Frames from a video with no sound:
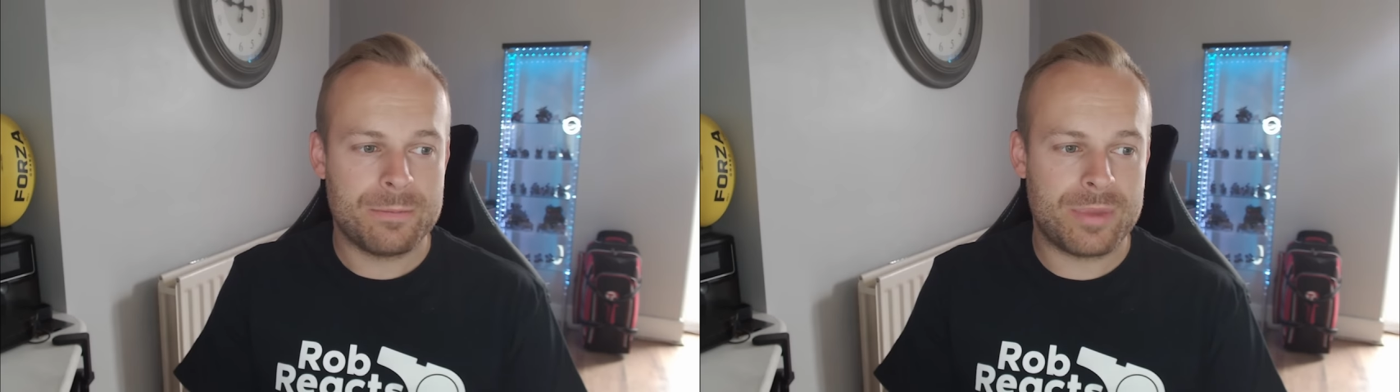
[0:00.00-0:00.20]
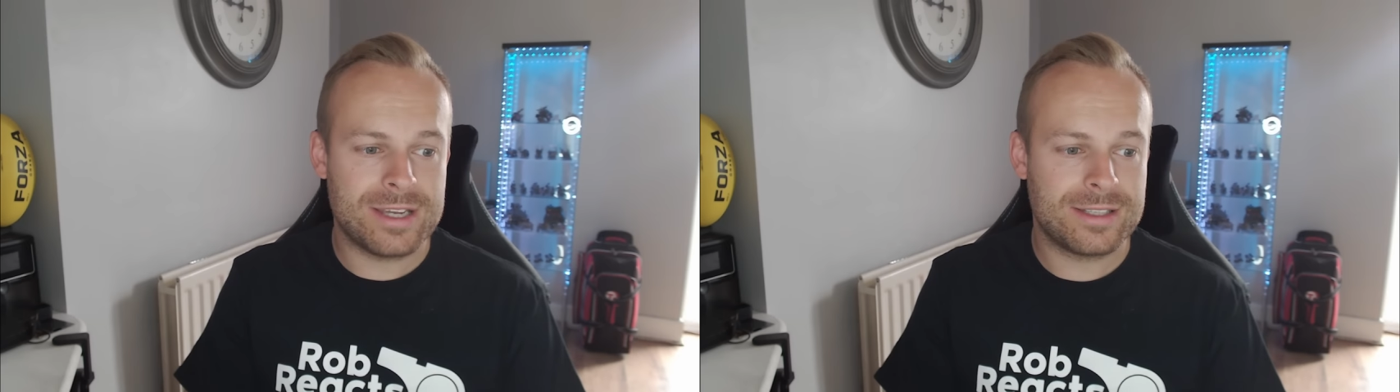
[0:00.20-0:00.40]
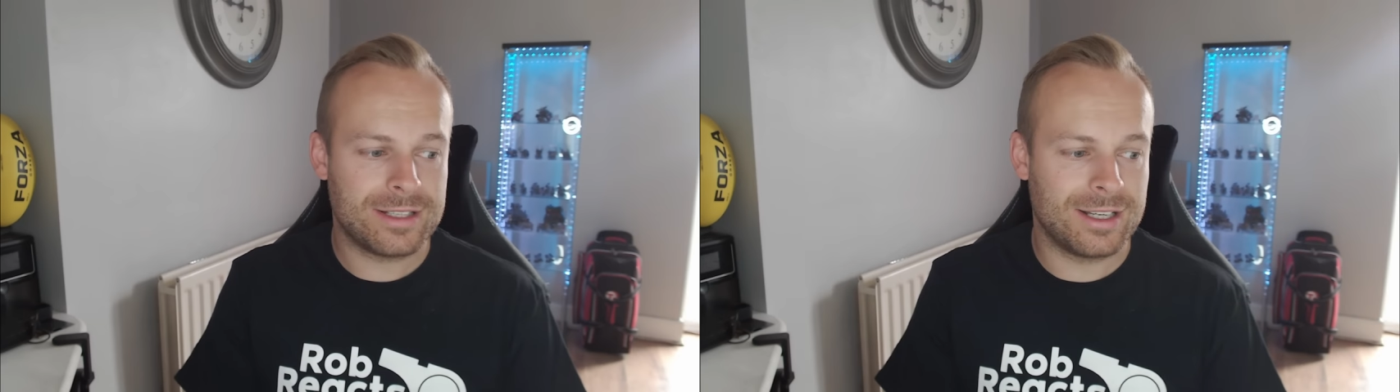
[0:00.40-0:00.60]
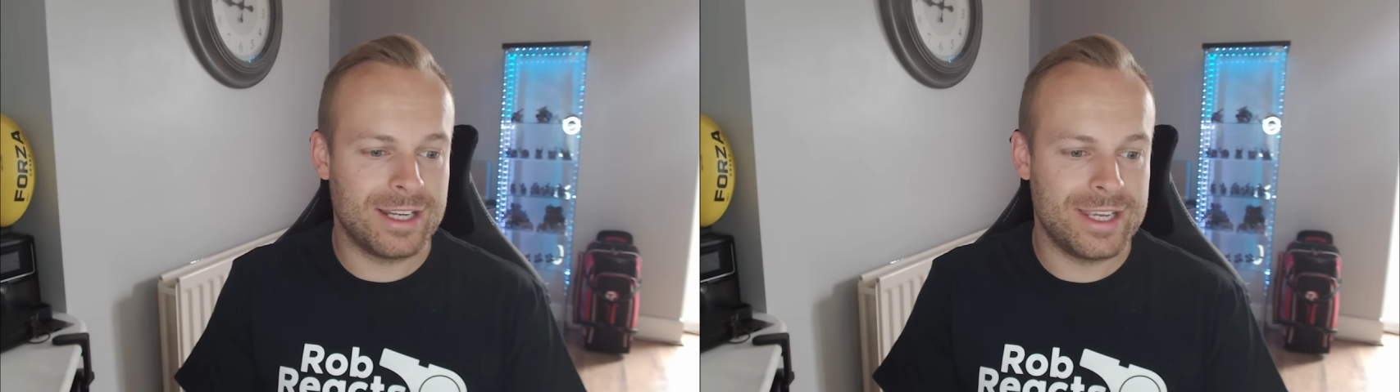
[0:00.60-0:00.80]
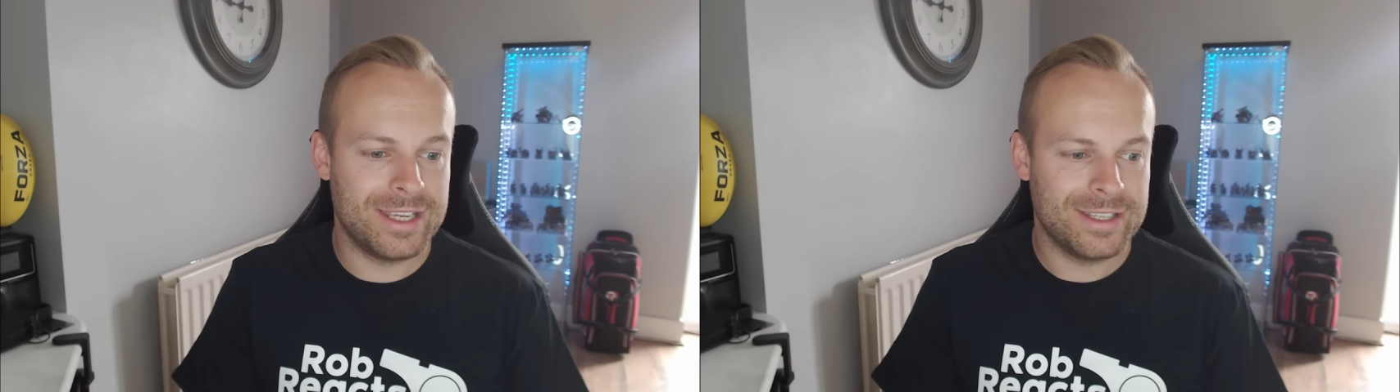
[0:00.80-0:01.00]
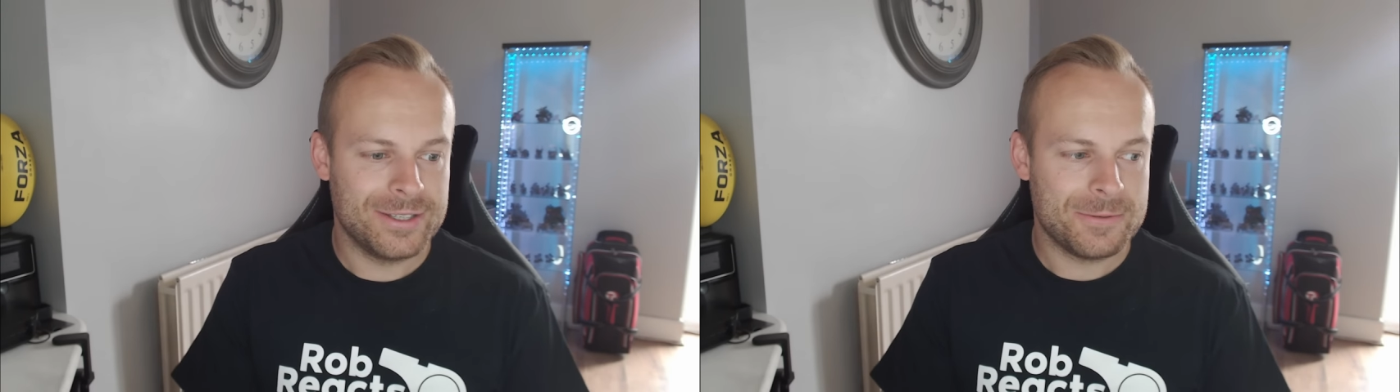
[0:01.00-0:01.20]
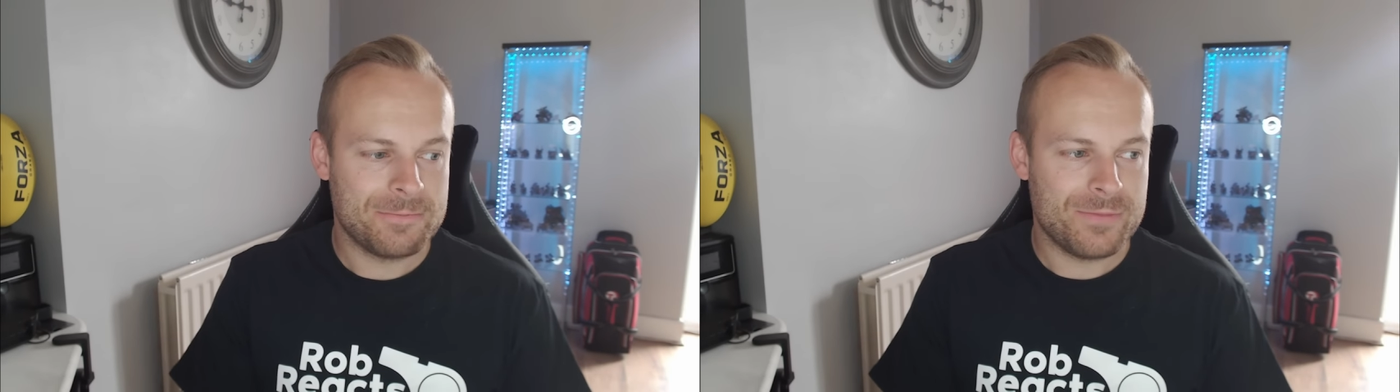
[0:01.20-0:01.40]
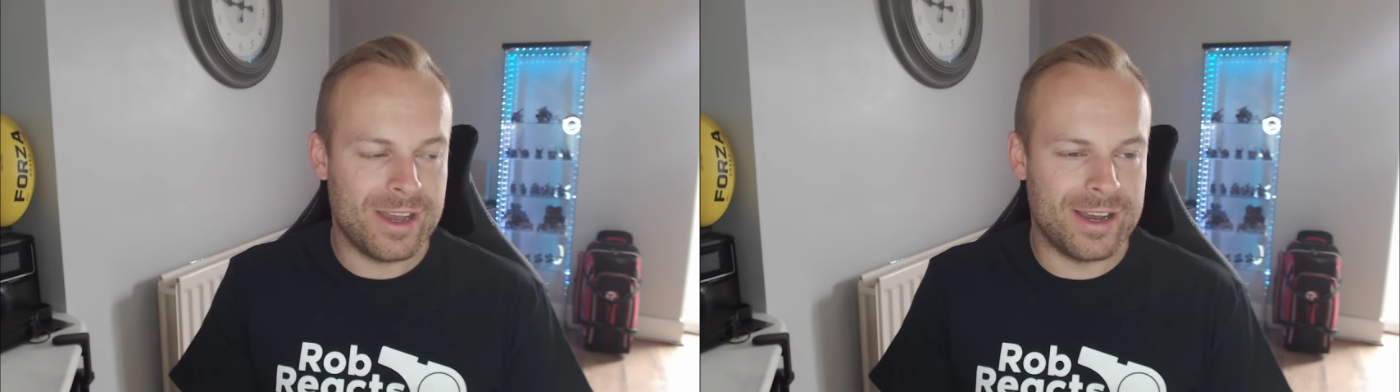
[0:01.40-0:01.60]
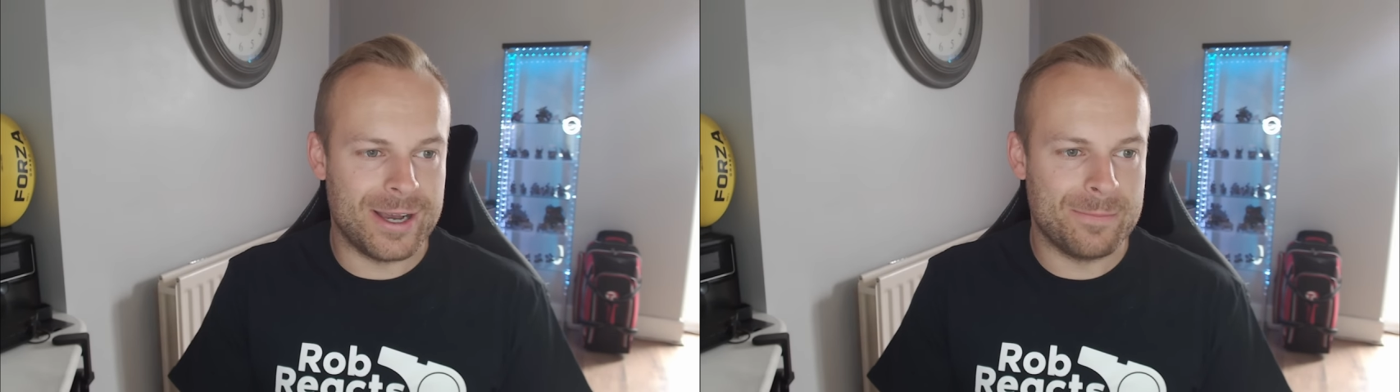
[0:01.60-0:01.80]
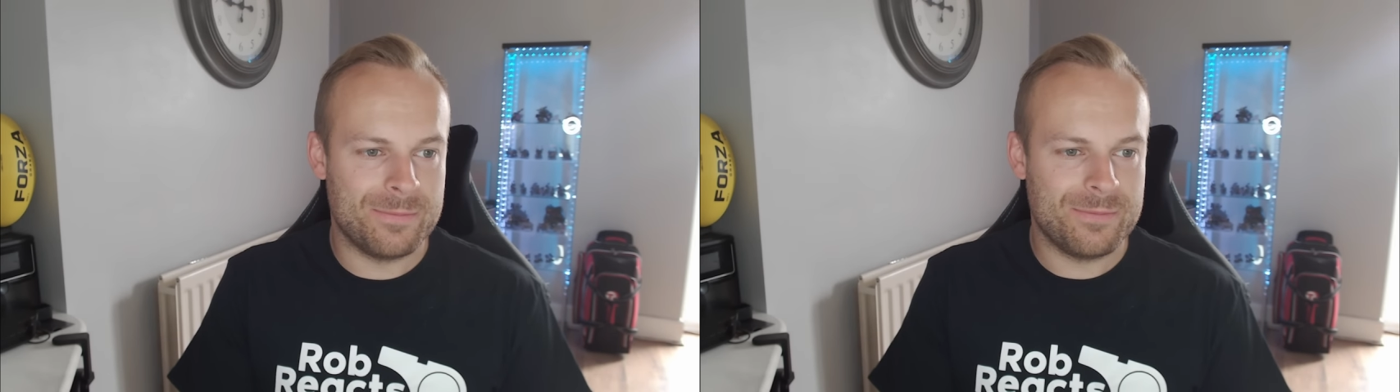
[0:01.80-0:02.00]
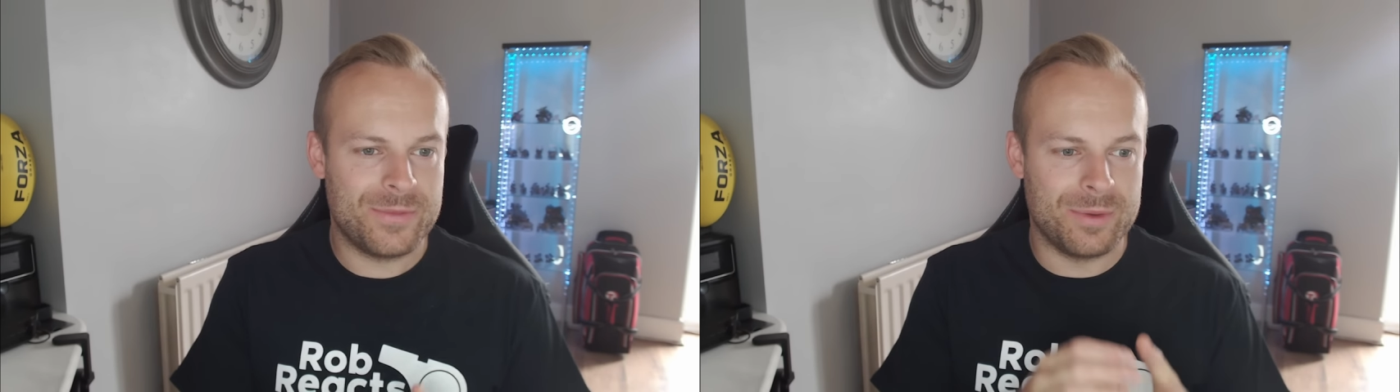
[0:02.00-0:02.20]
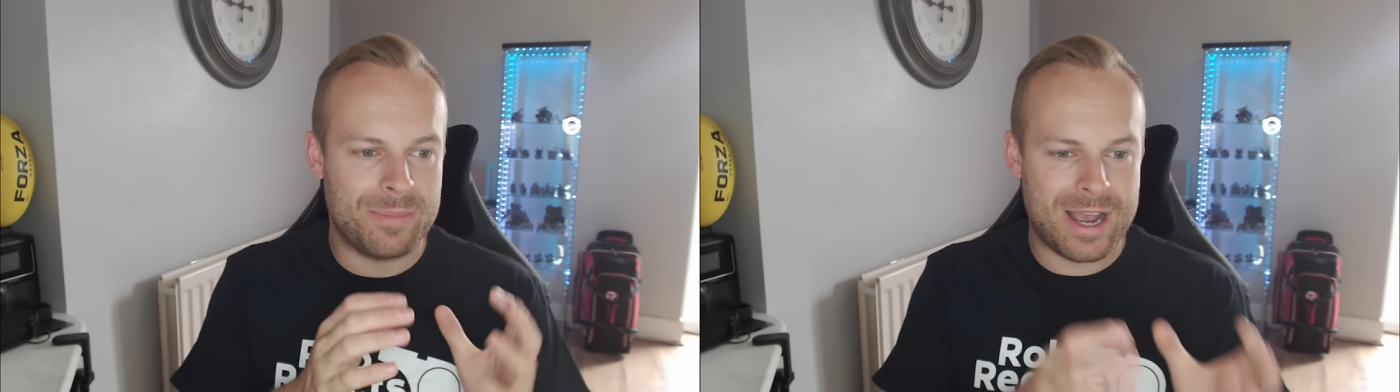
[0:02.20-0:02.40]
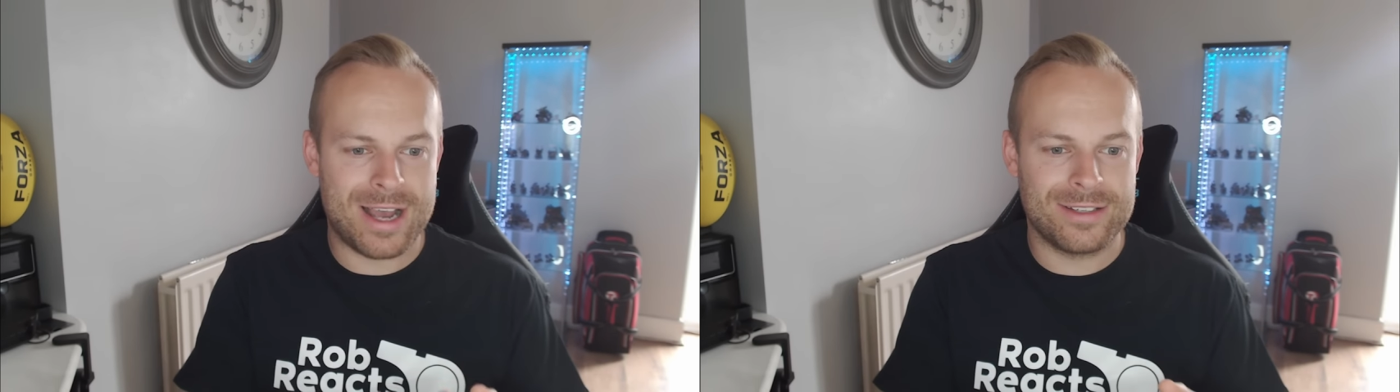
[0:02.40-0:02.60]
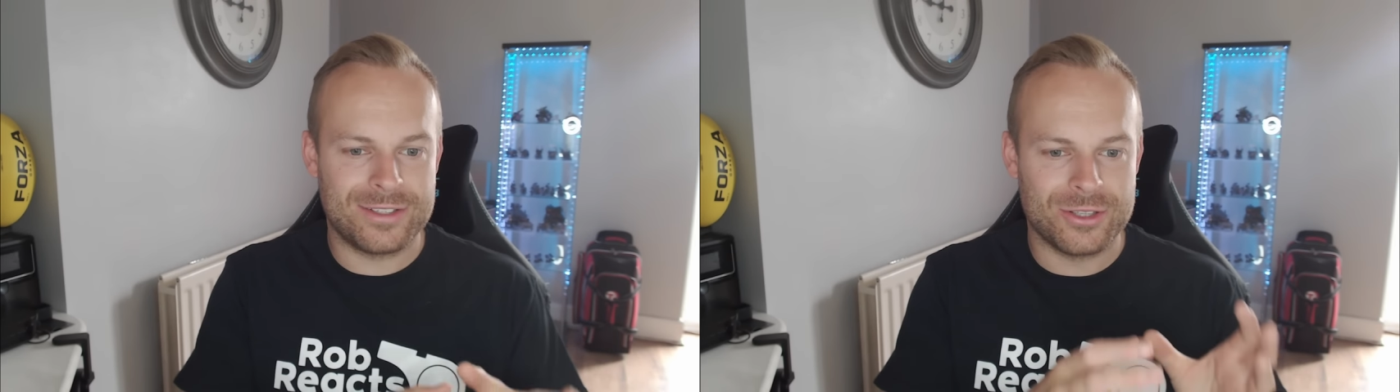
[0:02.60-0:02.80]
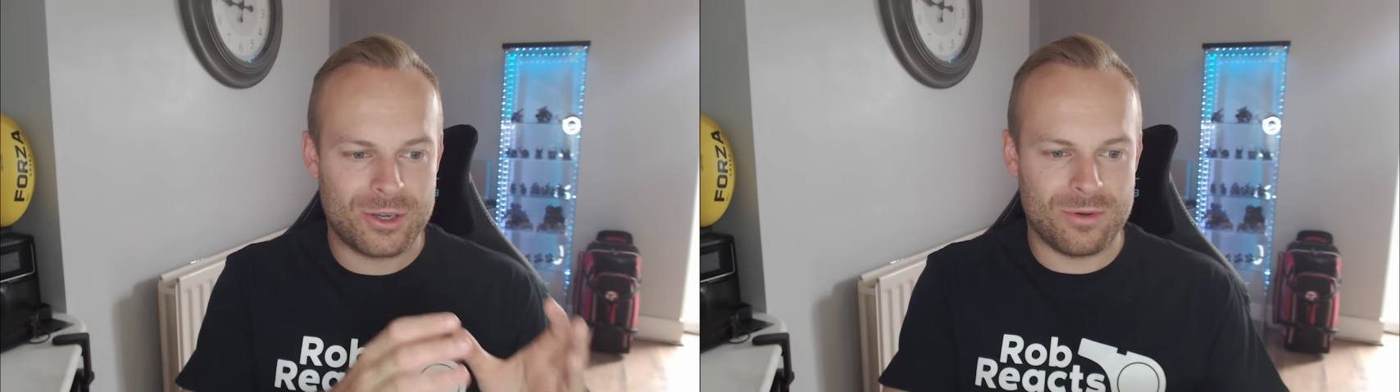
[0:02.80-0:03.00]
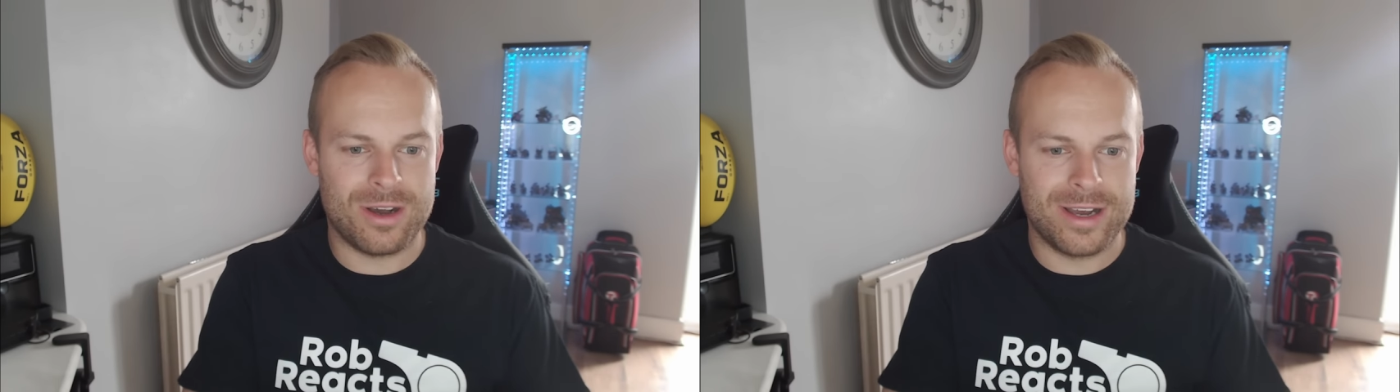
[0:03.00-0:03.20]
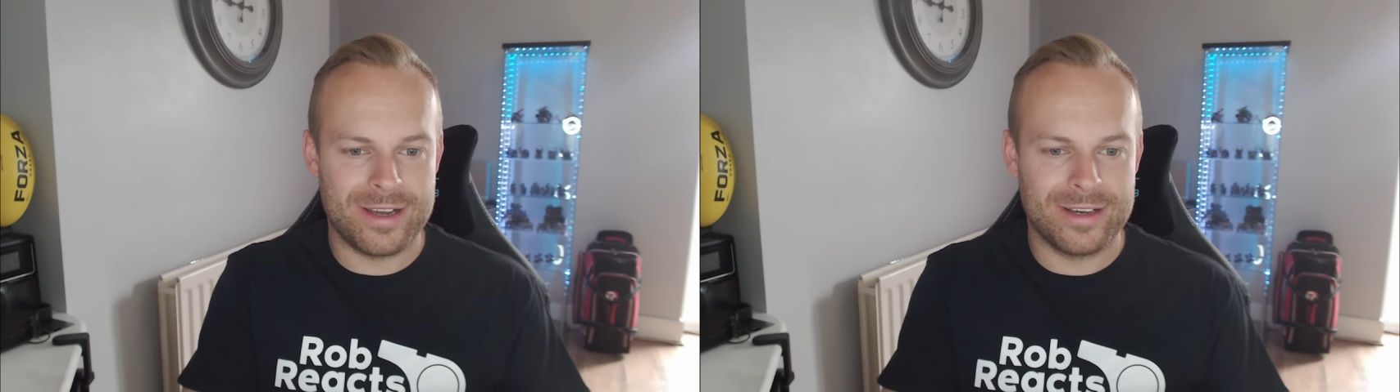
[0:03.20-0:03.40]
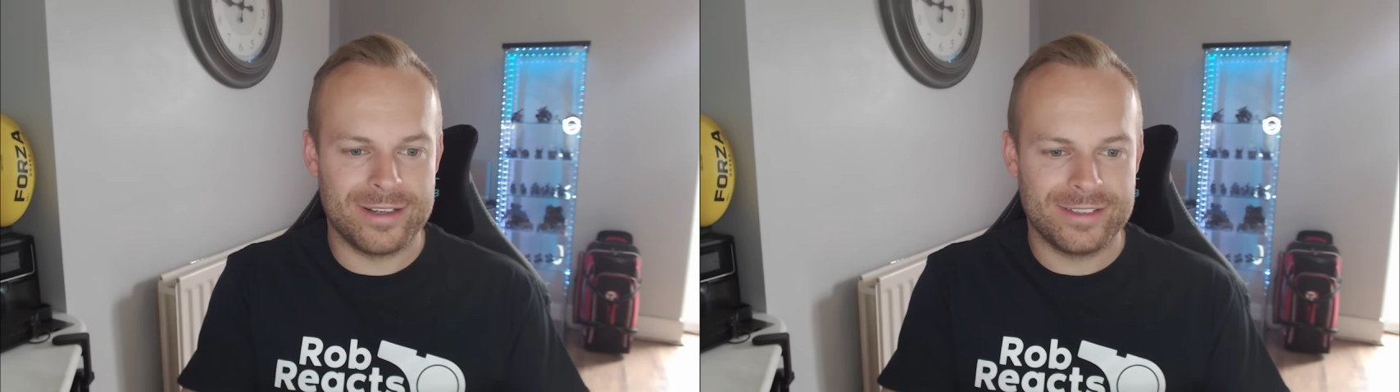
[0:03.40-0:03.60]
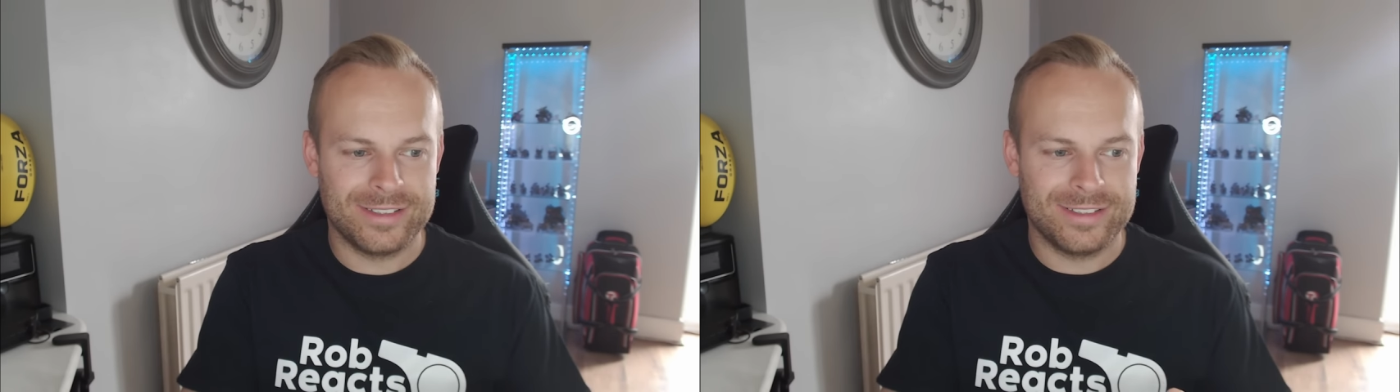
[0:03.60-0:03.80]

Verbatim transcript: Basically, the band and the choir